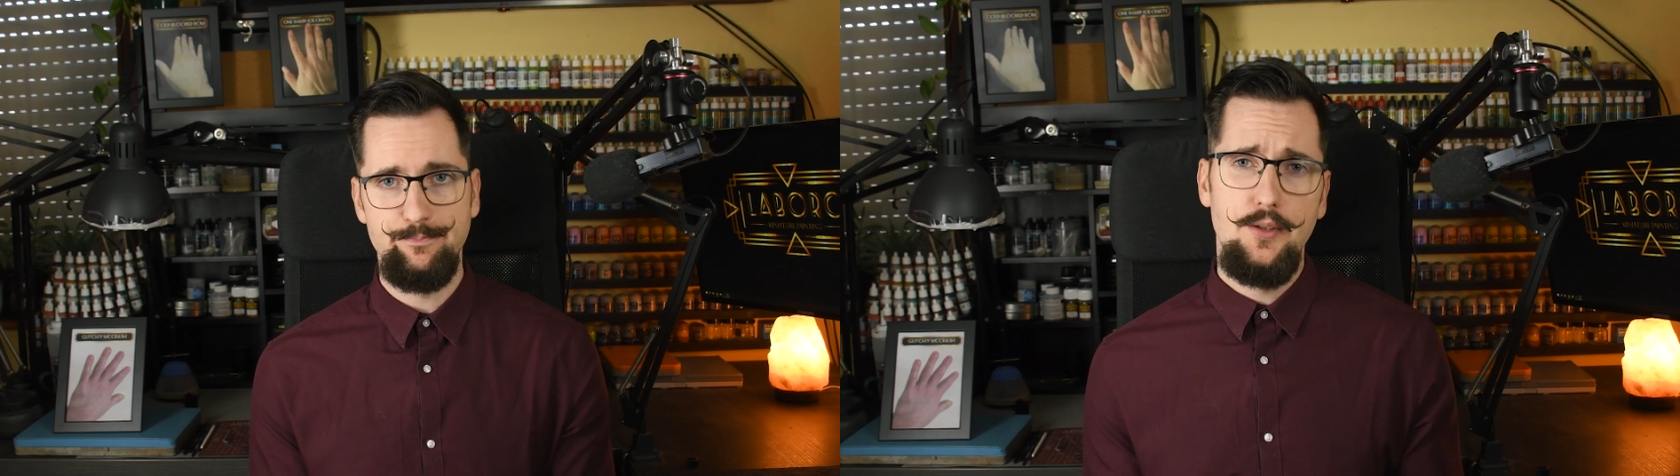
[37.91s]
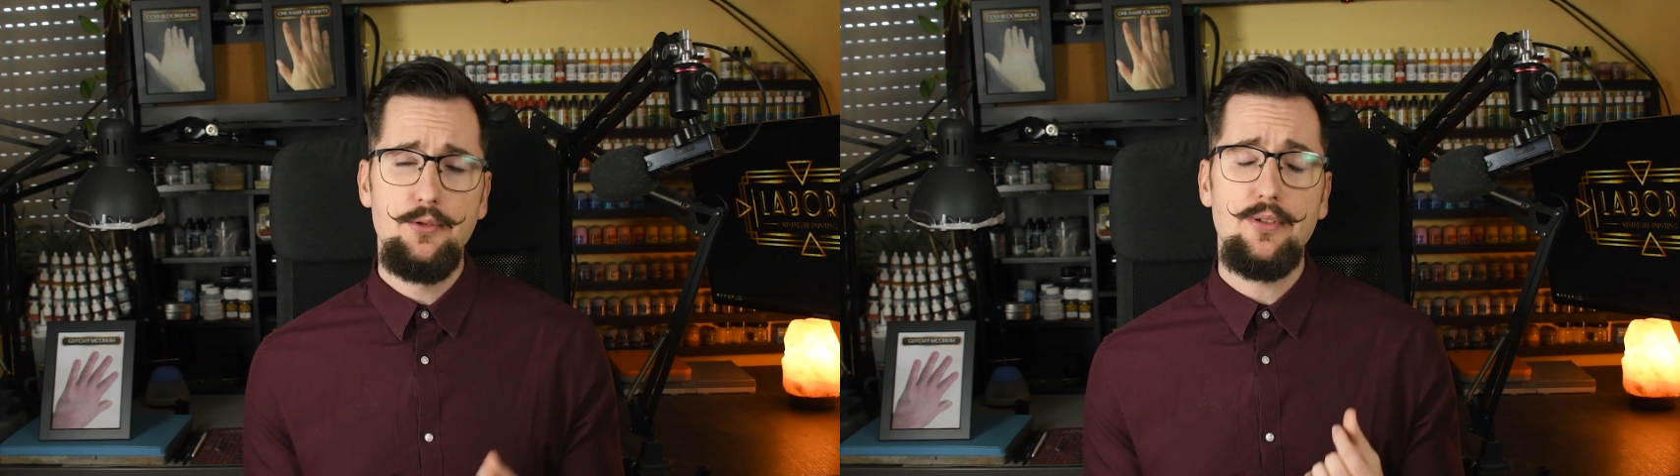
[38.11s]

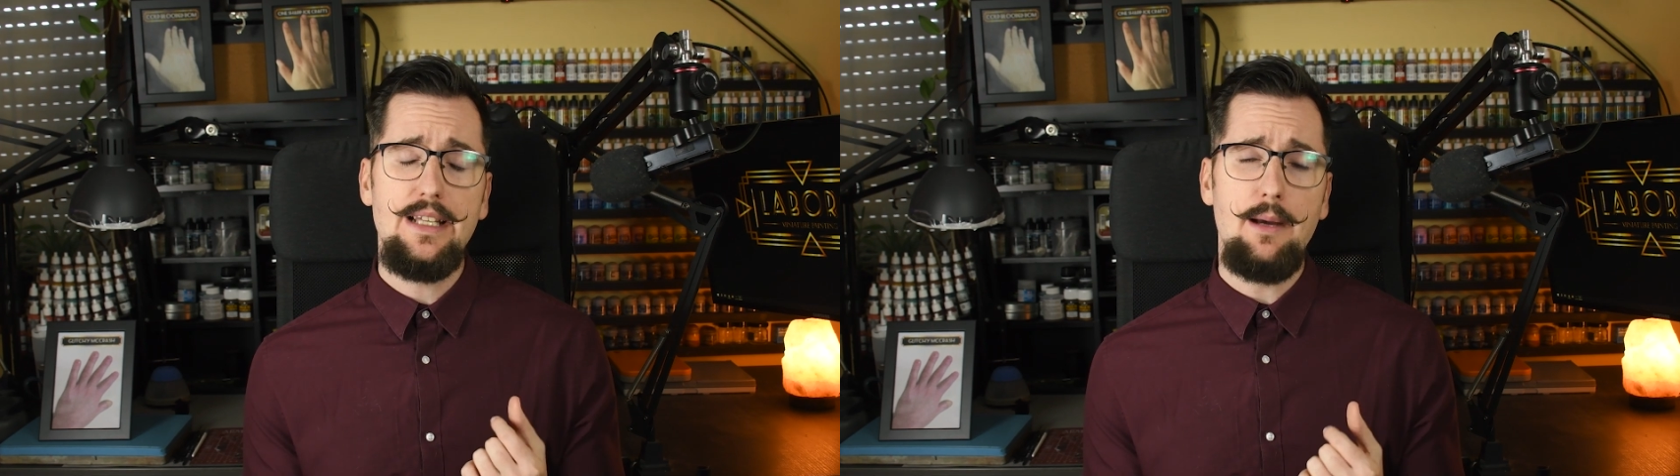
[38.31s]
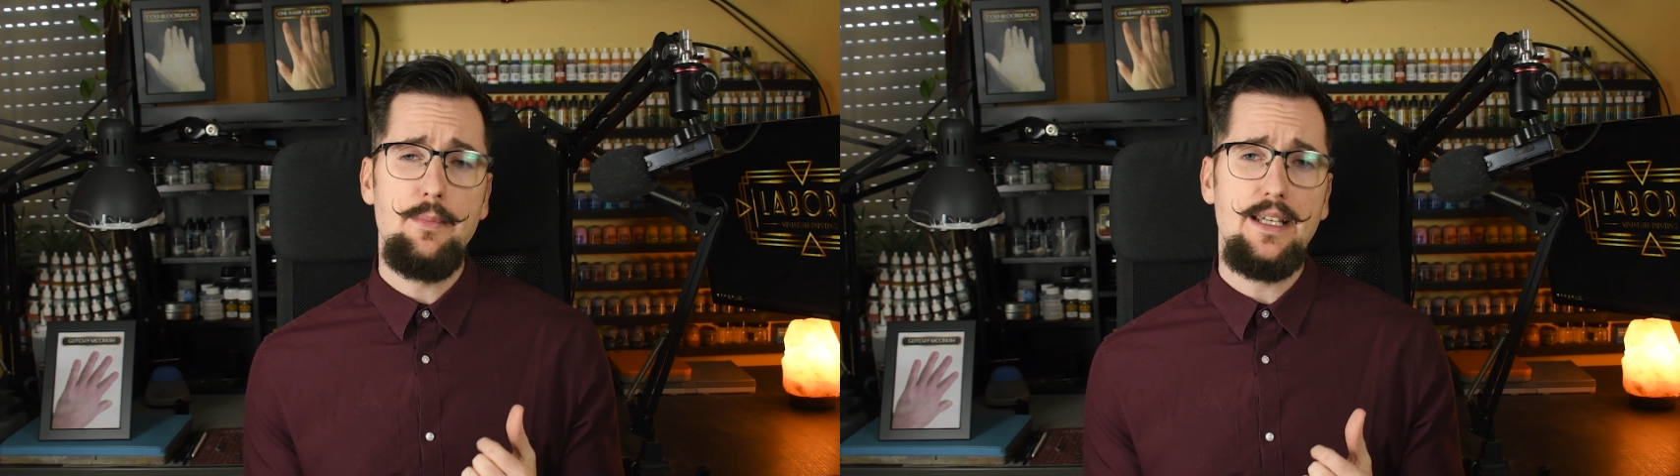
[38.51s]

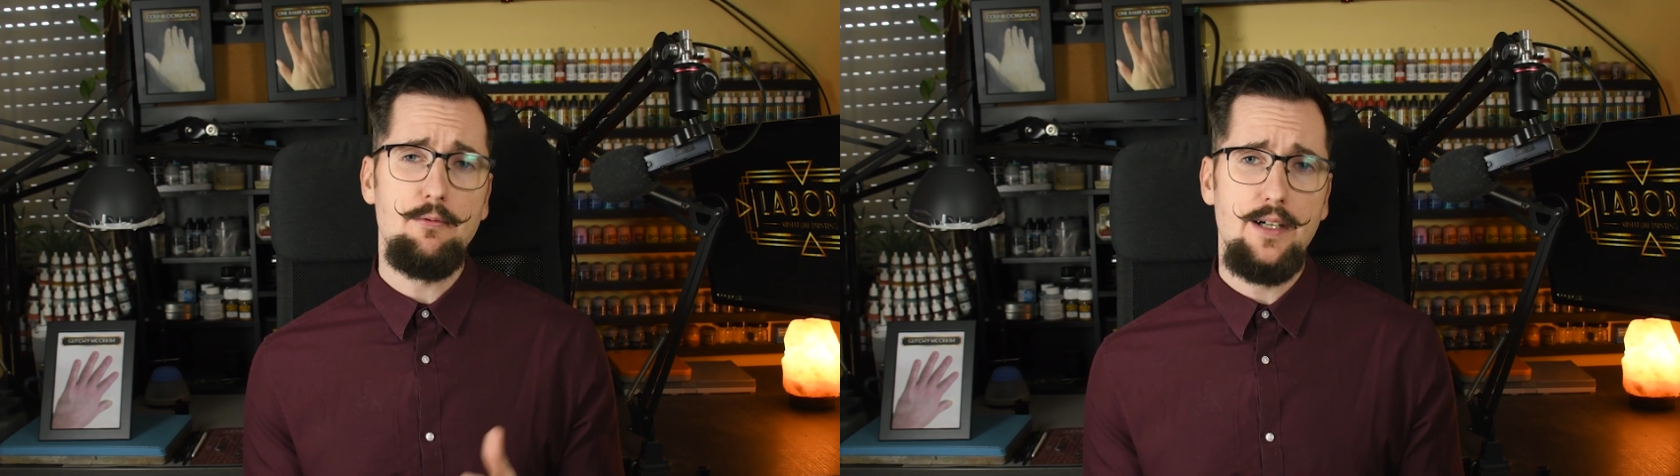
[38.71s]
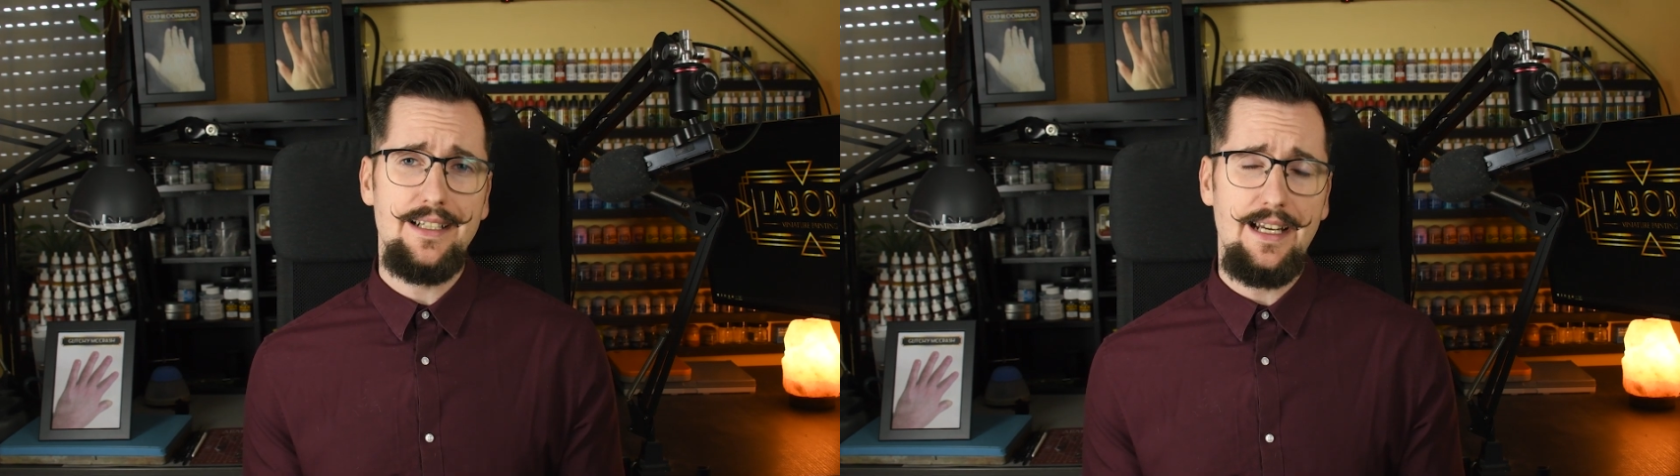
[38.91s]
Usually I
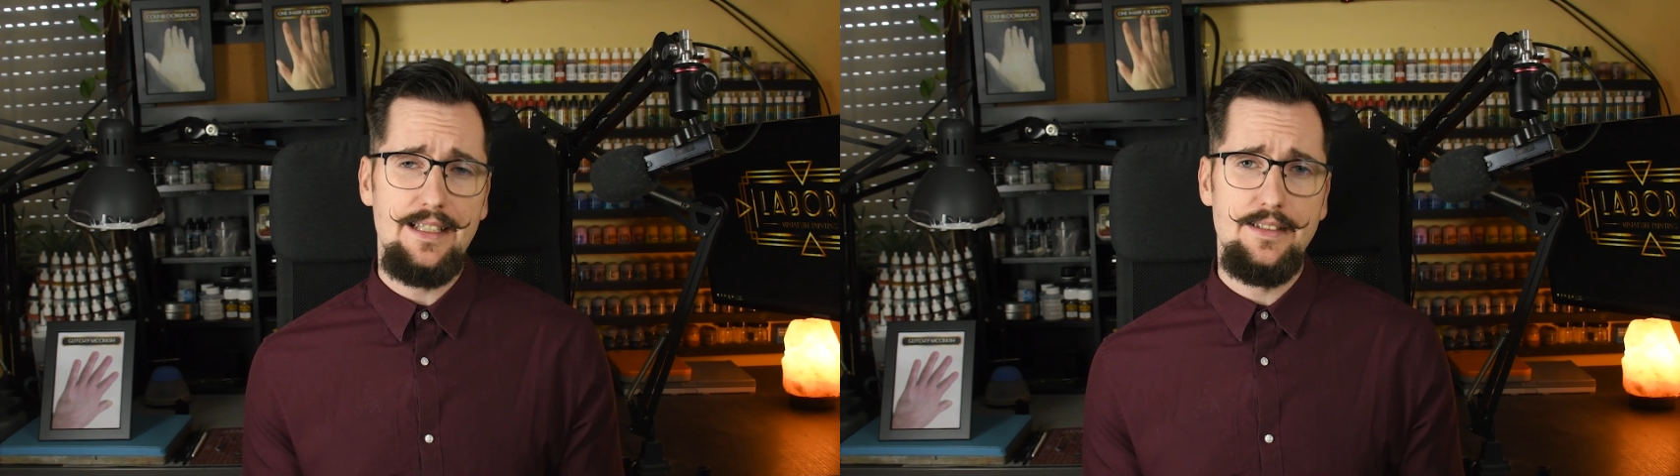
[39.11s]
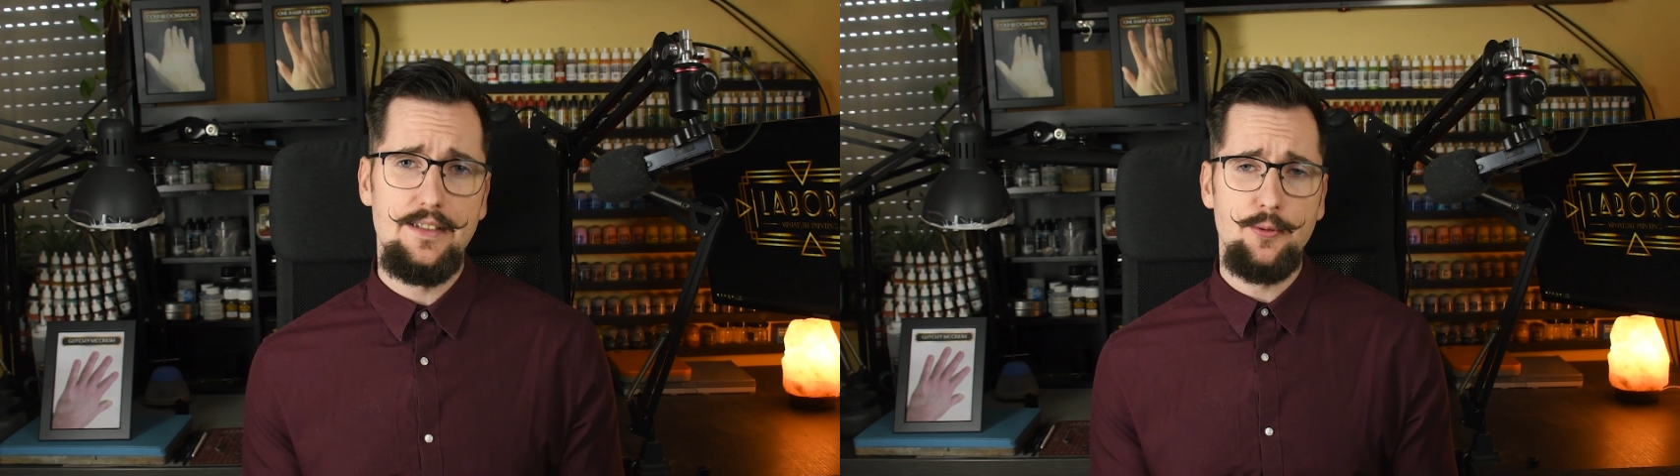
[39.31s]
make one guide